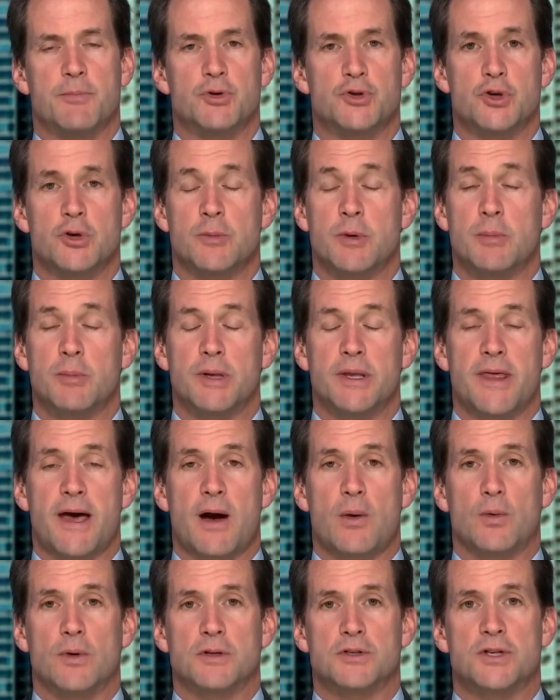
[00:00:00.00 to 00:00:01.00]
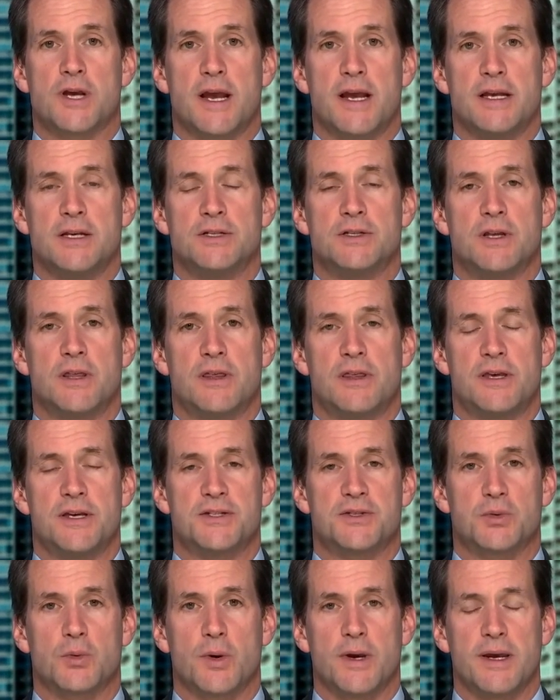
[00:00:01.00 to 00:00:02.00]
Presumably that will change
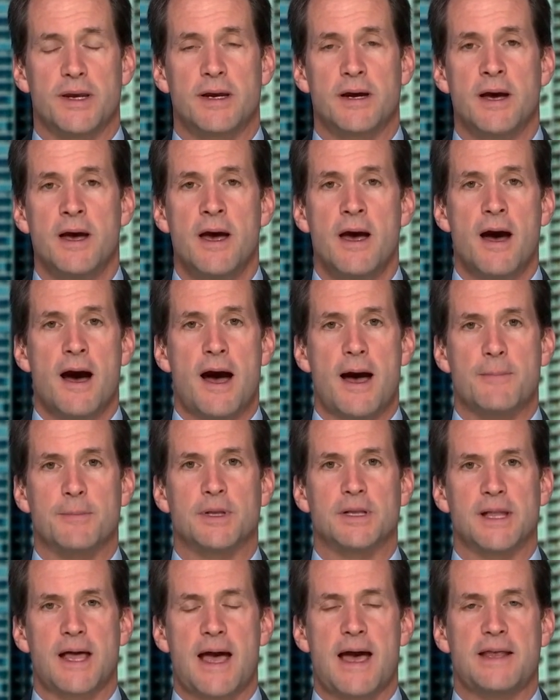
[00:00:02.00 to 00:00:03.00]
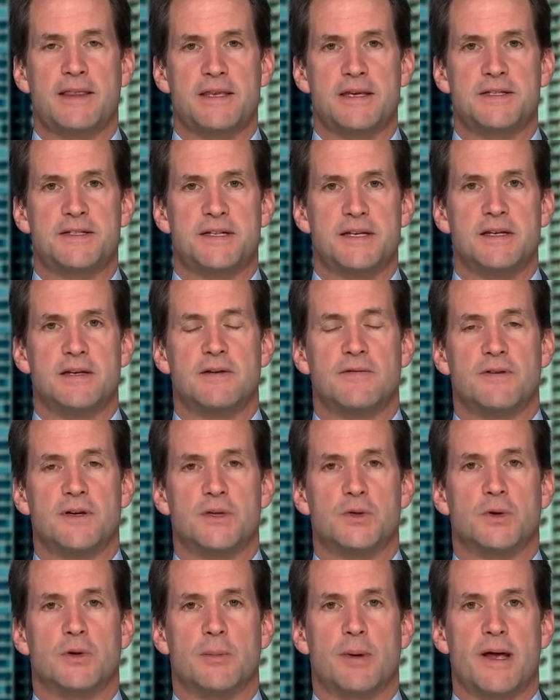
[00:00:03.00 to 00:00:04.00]
this week. I'm glad this
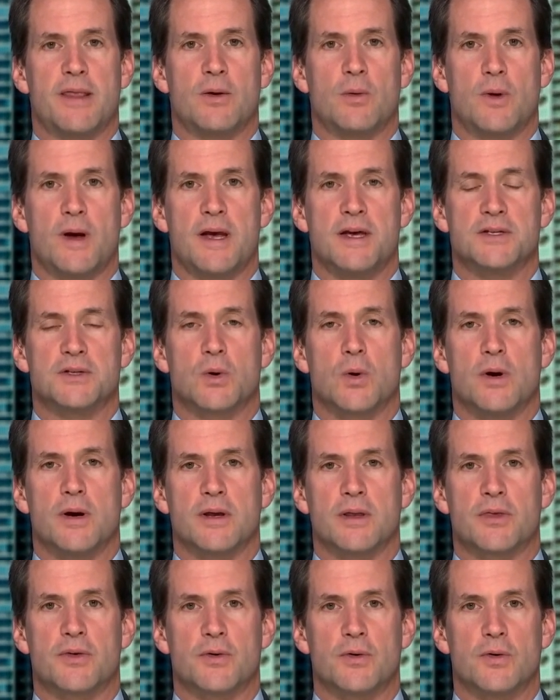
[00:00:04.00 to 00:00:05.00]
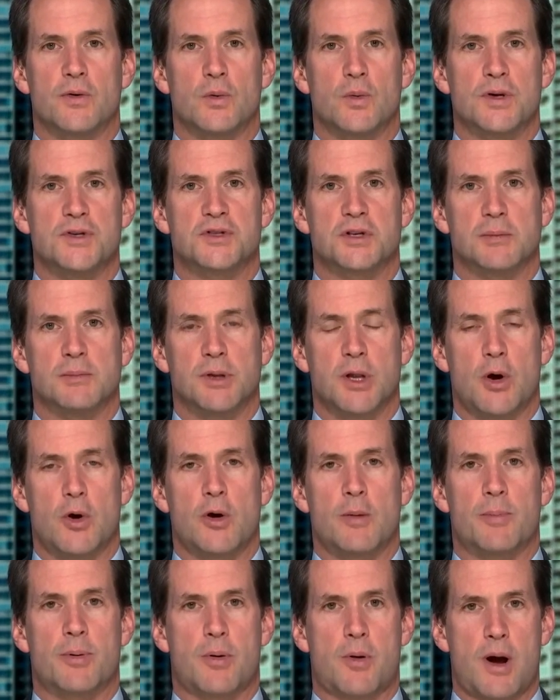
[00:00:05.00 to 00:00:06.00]
individual, by the way, is going through the
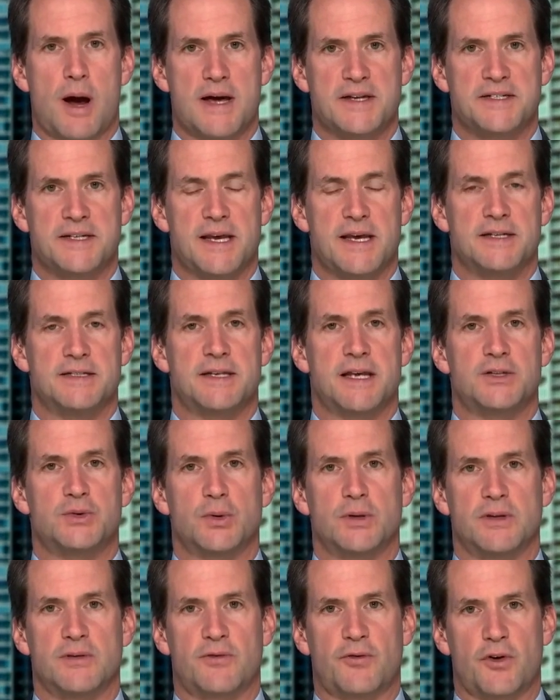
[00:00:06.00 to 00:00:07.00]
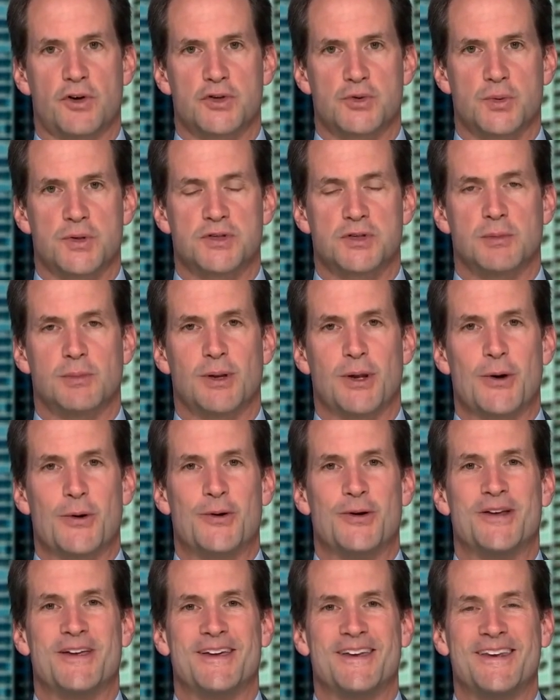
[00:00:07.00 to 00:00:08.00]
whistleblower process. That's what the first
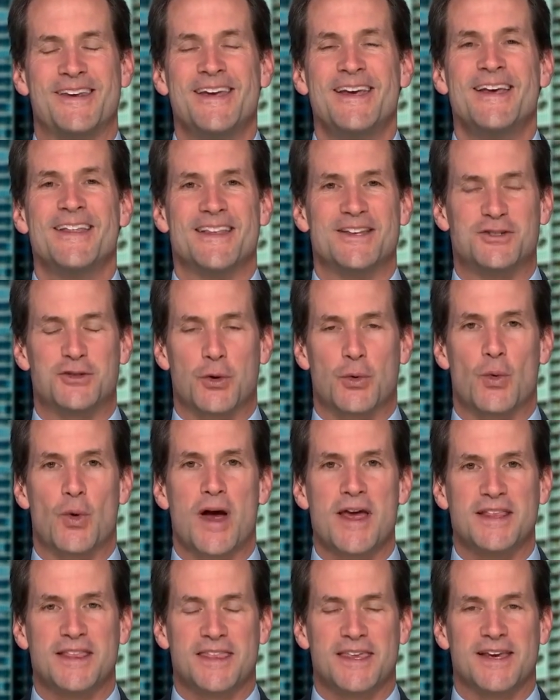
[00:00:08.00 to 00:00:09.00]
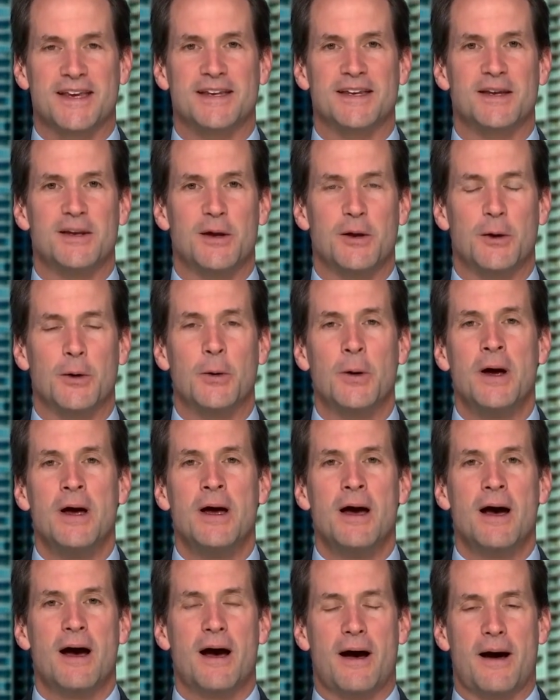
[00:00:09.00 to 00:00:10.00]
whistleblower did. That's the right thing to do.
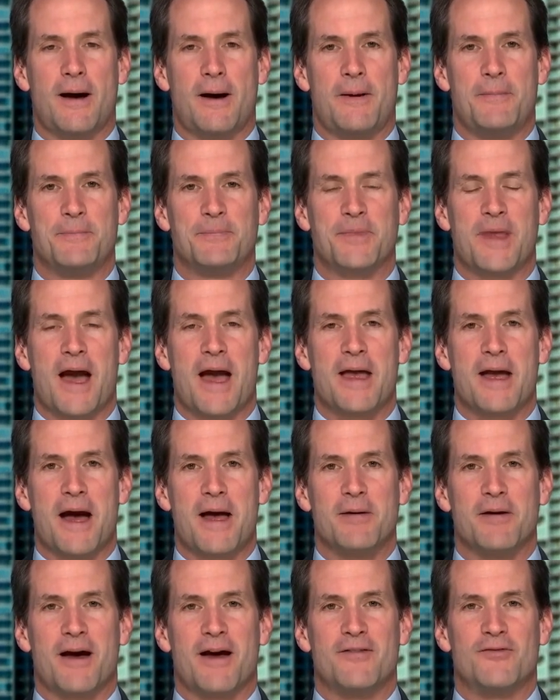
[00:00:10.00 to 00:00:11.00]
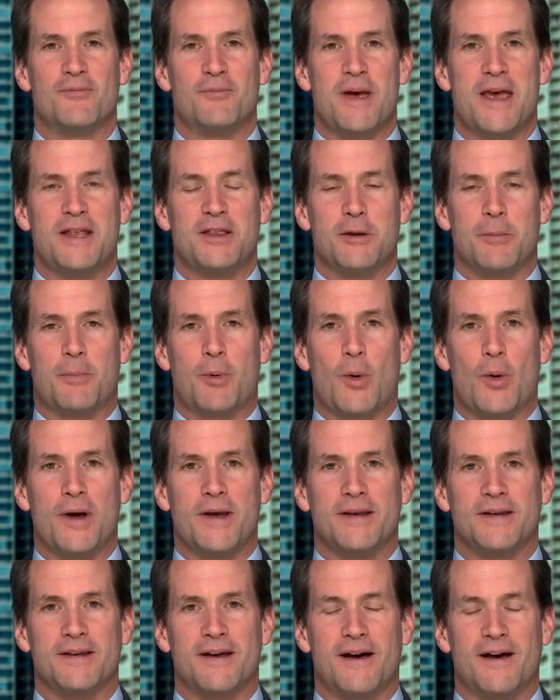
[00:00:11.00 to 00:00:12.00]
I've made the
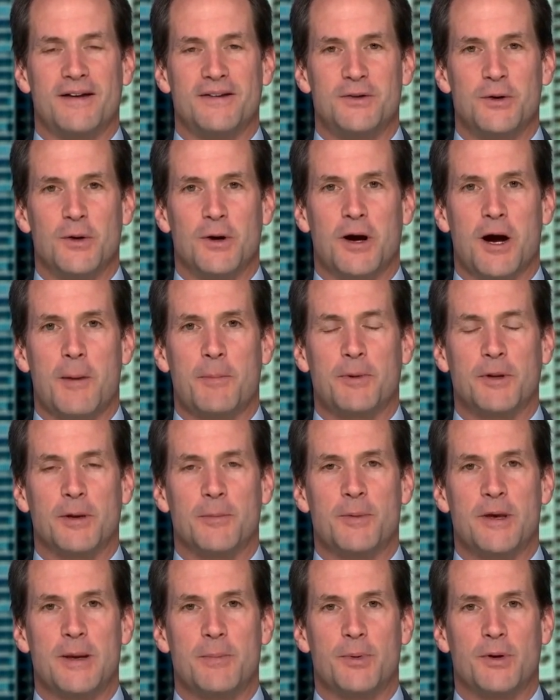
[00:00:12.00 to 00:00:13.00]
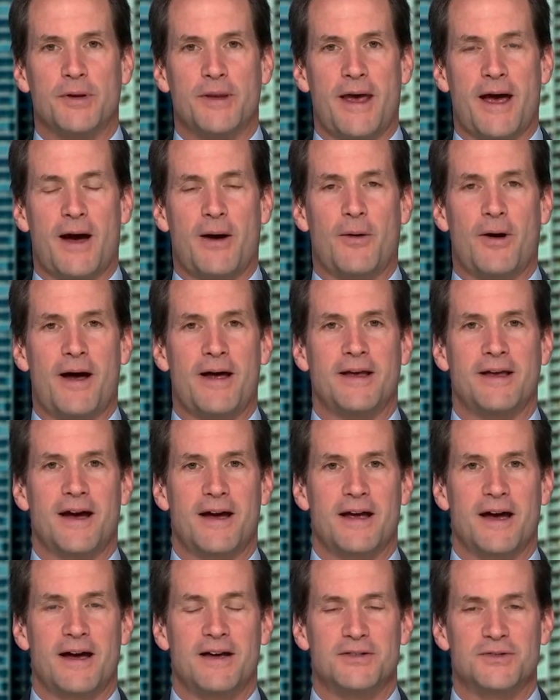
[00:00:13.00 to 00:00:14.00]
point to a couple of people now.
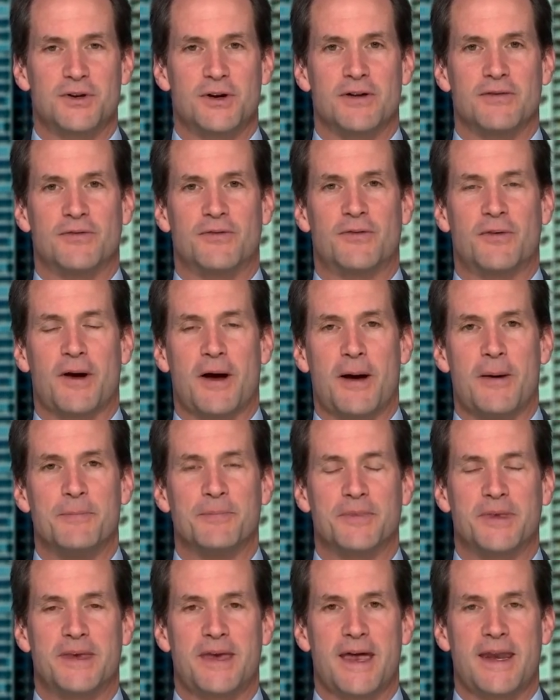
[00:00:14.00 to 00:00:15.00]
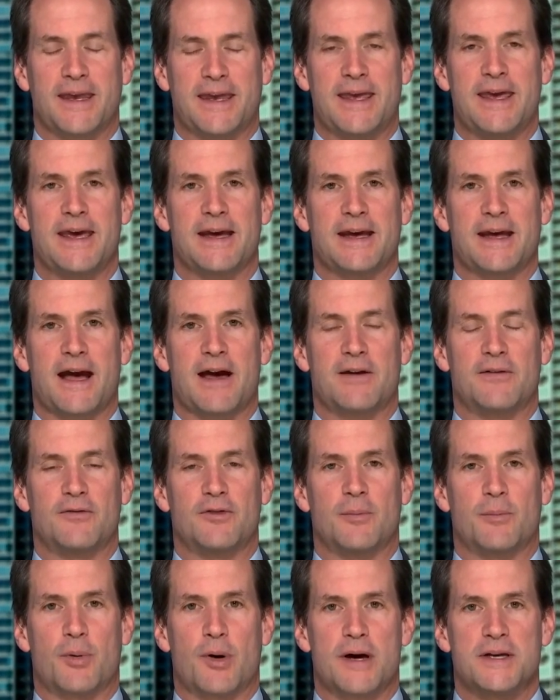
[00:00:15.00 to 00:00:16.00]
I sort of get a kick out of
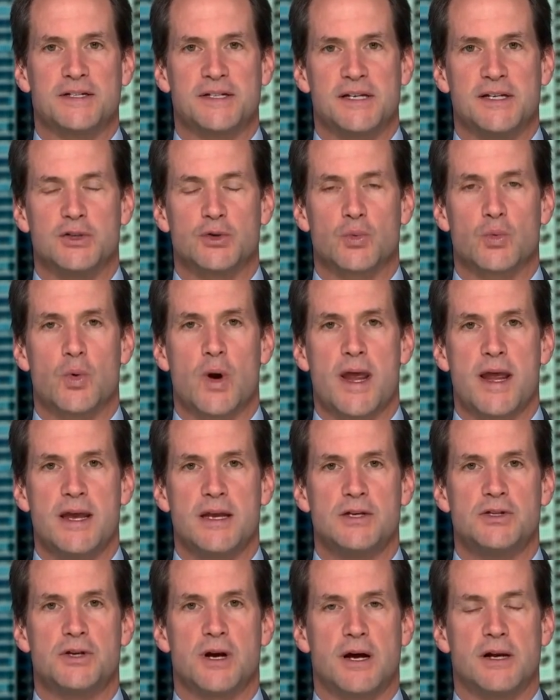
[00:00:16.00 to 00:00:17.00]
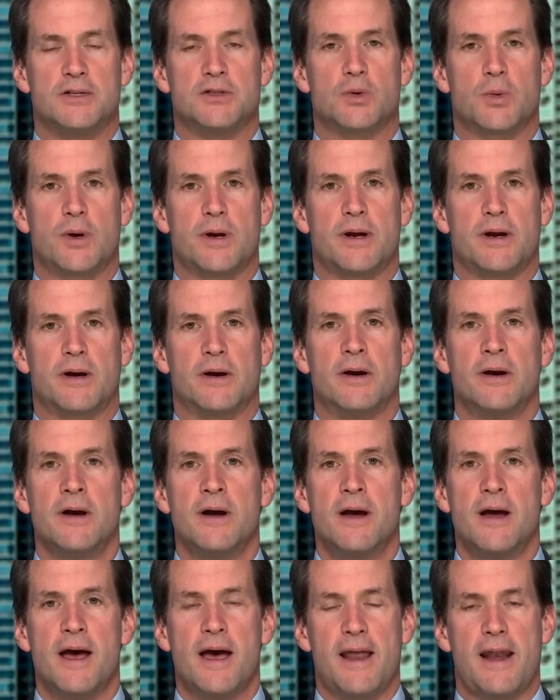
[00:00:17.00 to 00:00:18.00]
the president's rage on Twitter
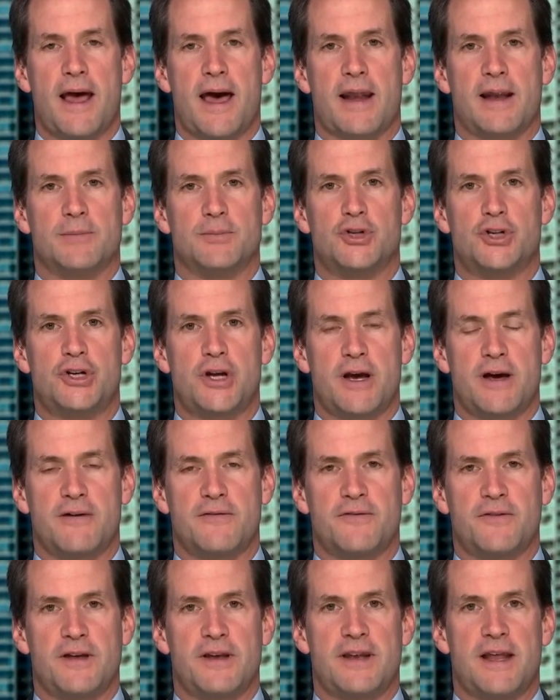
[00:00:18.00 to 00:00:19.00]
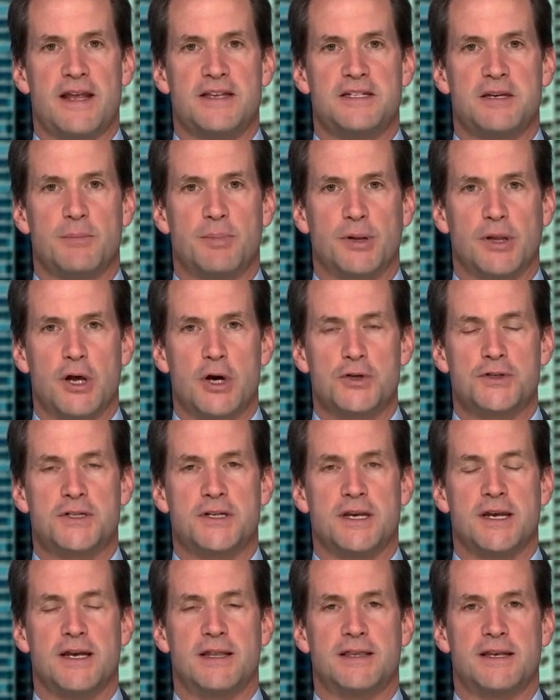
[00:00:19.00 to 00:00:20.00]
at Adam Schiff, at Nancy
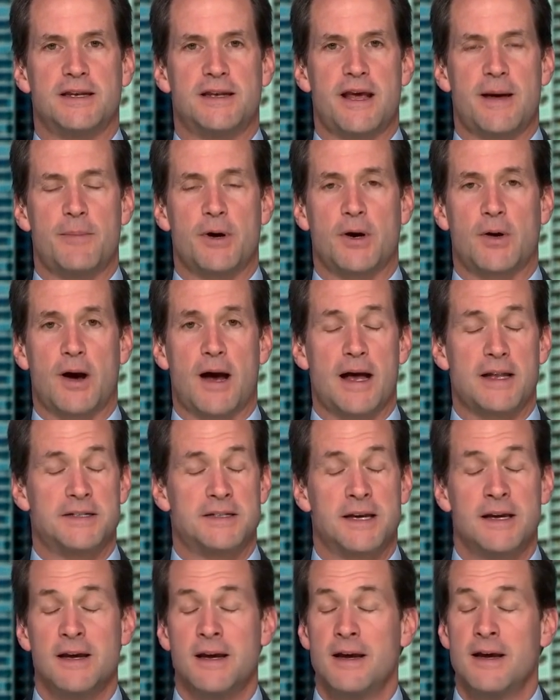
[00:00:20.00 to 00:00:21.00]
Pelosi, at the Democrats.